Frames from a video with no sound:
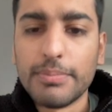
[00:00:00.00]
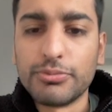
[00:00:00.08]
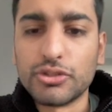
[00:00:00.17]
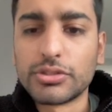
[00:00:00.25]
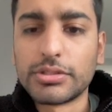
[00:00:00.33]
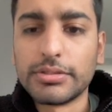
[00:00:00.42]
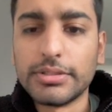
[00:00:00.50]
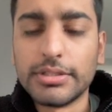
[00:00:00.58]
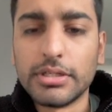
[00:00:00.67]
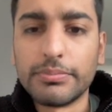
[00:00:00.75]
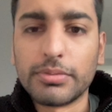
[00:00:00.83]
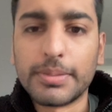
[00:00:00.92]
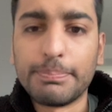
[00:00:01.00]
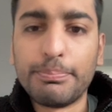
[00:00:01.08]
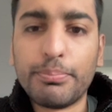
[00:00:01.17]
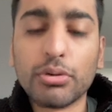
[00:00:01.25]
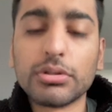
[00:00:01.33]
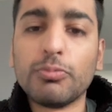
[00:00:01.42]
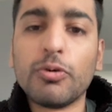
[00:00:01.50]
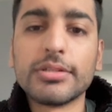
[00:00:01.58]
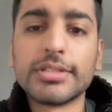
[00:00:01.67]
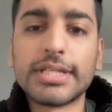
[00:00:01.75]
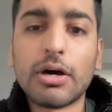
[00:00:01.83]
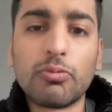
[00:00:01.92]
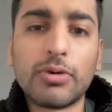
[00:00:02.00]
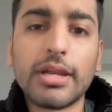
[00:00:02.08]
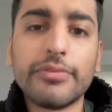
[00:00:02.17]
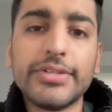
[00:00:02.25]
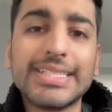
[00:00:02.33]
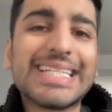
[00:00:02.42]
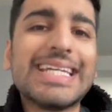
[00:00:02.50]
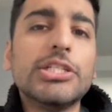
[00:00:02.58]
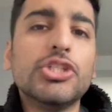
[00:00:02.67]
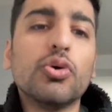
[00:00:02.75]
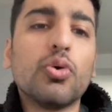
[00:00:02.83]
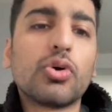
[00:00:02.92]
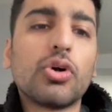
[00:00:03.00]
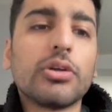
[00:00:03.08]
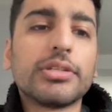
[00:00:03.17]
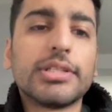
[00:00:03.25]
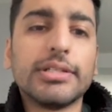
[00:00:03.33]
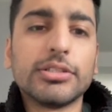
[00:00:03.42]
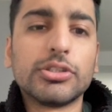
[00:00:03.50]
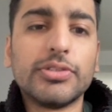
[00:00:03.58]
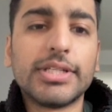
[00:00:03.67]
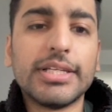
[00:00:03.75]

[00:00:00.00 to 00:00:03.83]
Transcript: Just put the ones that are relevant in your content. So you can